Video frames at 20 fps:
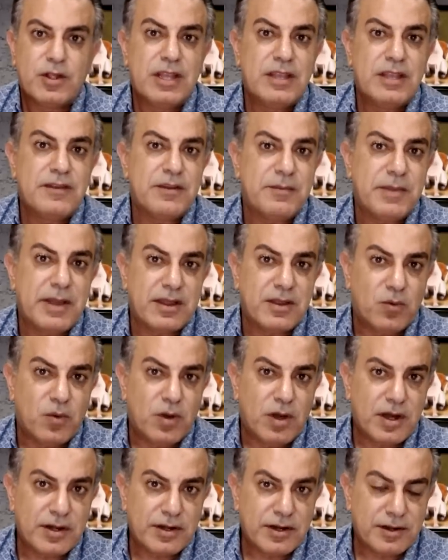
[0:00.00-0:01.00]
you're living by the
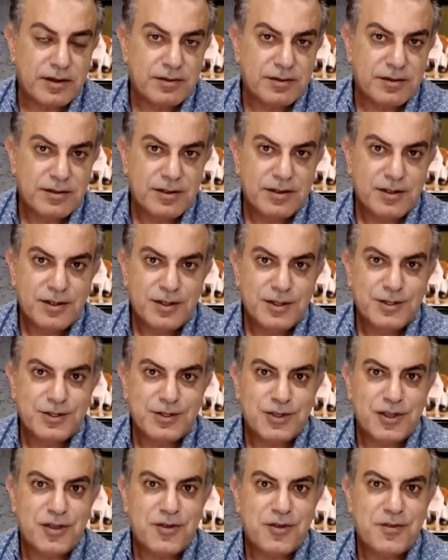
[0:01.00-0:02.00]
water,
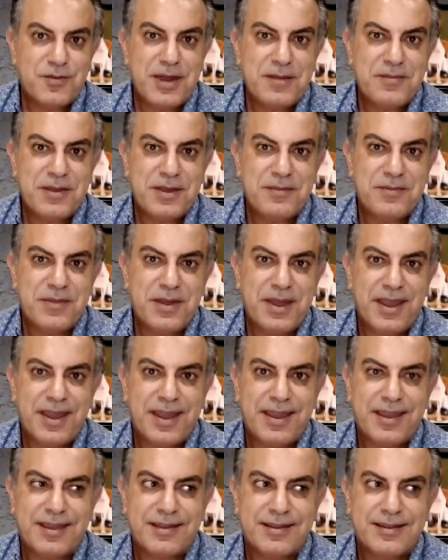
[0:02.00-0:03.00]
so you, you might be
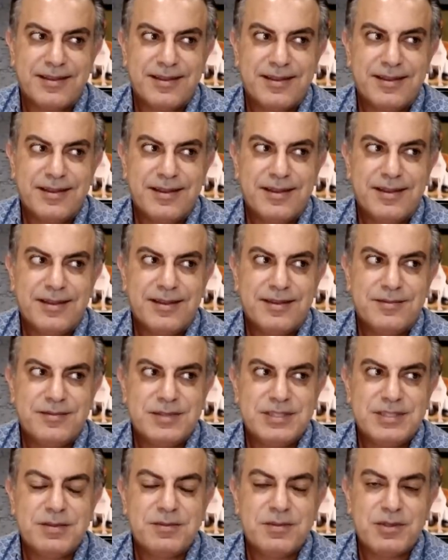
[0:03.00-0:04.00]
paying
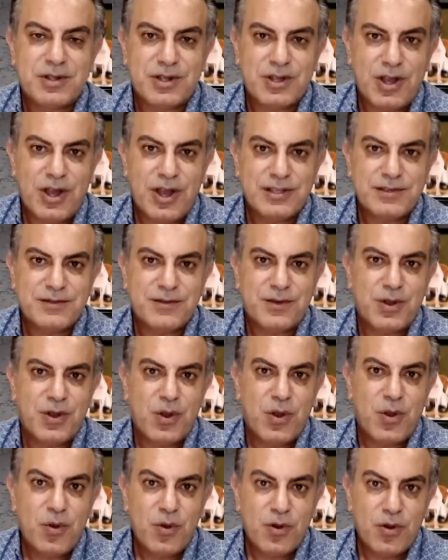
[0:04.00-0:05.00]
similar costs for a
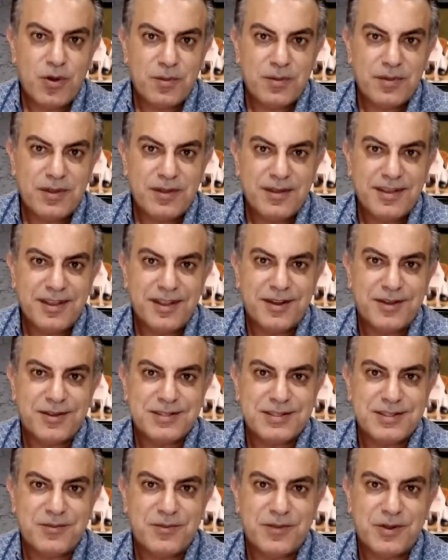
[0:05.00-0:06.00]
home you know,
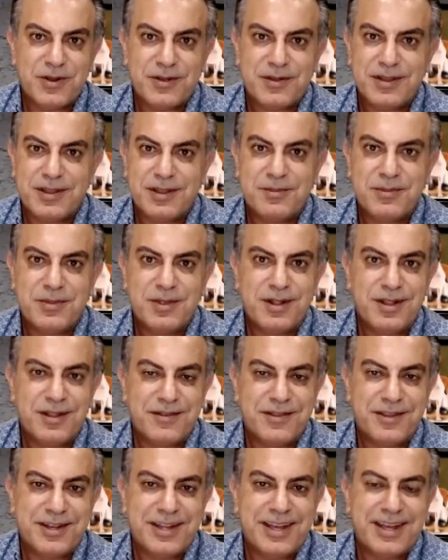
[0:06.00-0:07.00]
somewhere in the middle
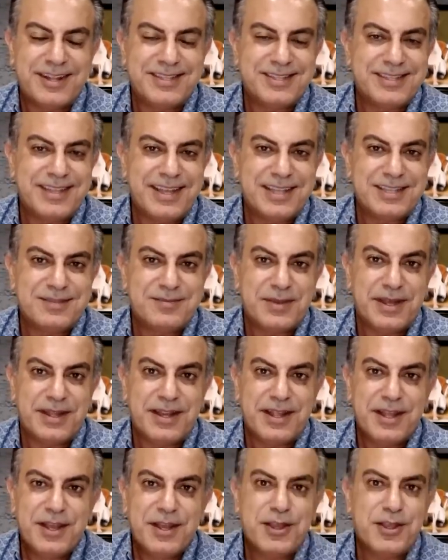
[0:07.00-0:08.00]
of the United States, but
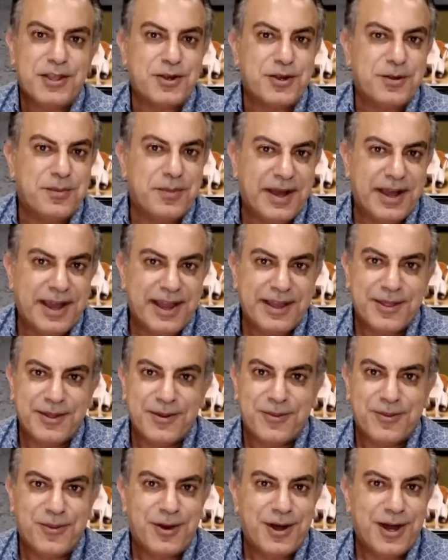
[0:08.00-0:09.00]
you're by the
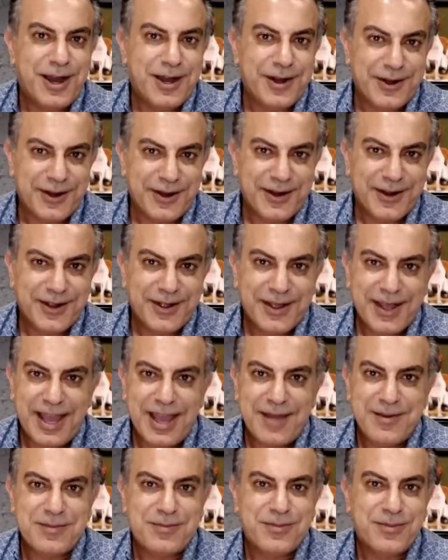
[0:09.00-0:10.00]
water.
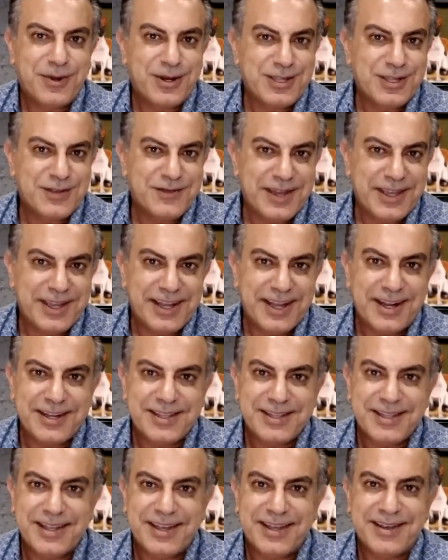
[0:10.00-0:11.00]
I mean, Puerto
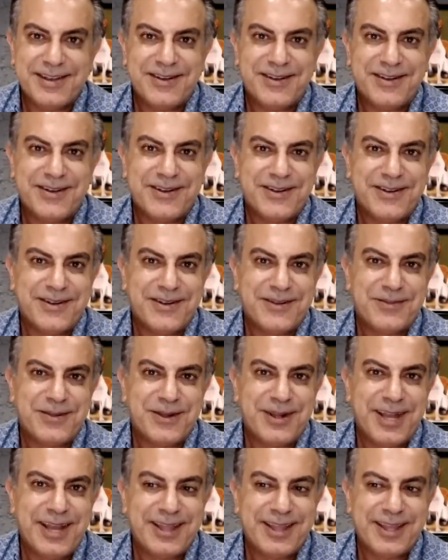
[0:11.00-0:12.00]
Vallarta or, or
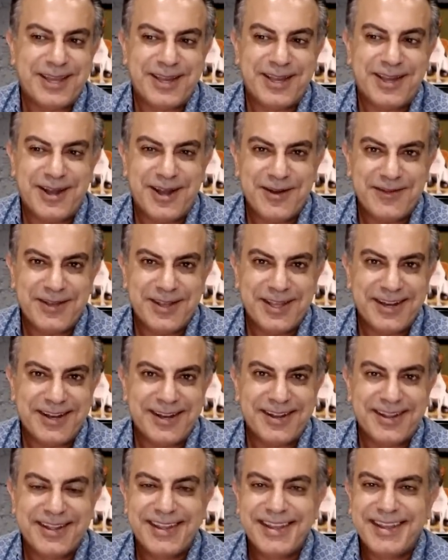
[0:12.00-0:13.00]
Playa del
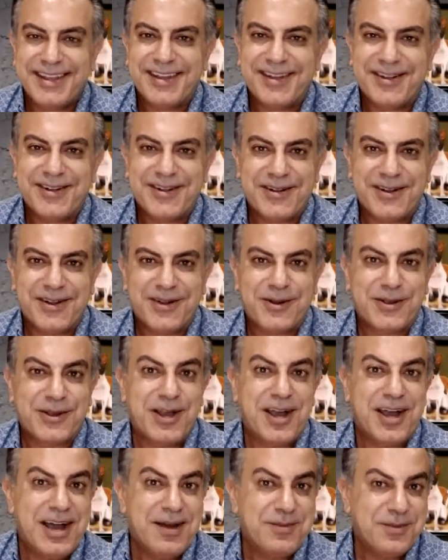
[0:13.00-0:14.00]
Carmen or, or
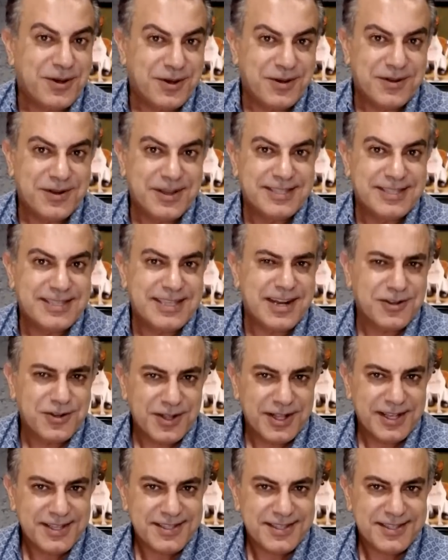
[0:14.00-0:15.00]
Cabo. Is that on your
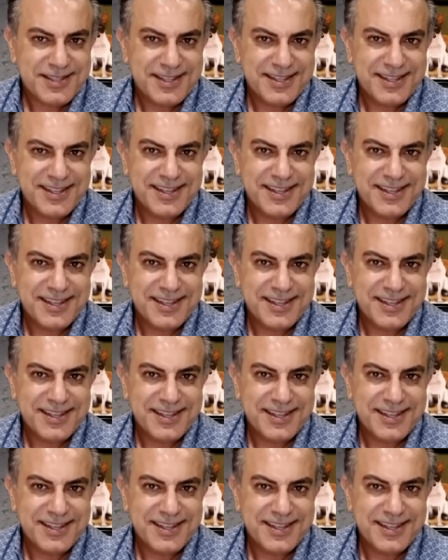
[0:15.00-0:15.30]
list?